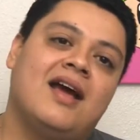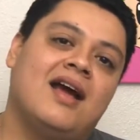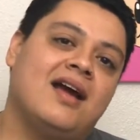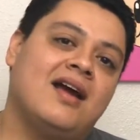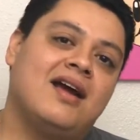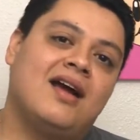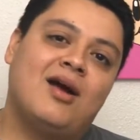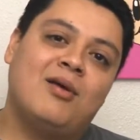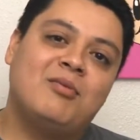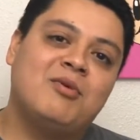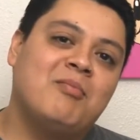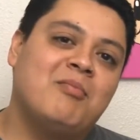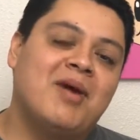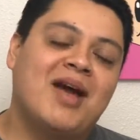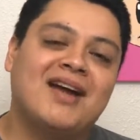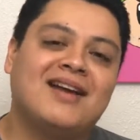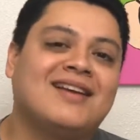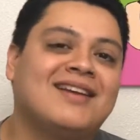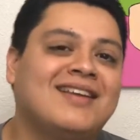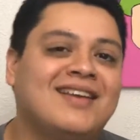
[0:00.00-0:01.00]
I'll be
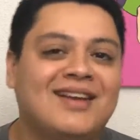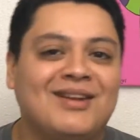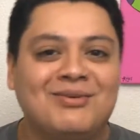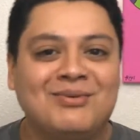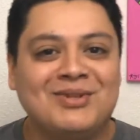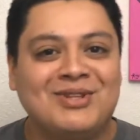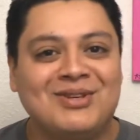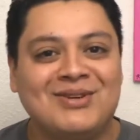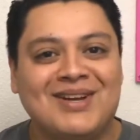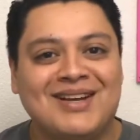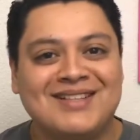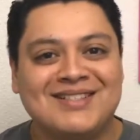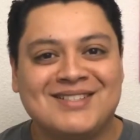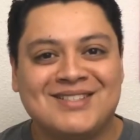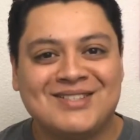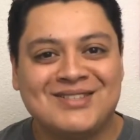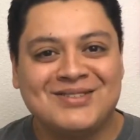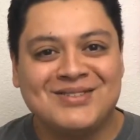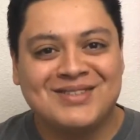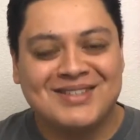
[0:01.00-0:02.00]
back again with you guys
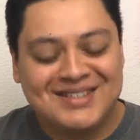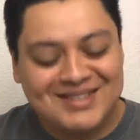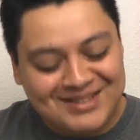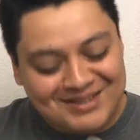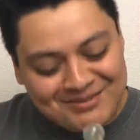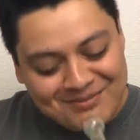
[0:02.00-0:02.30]
soon.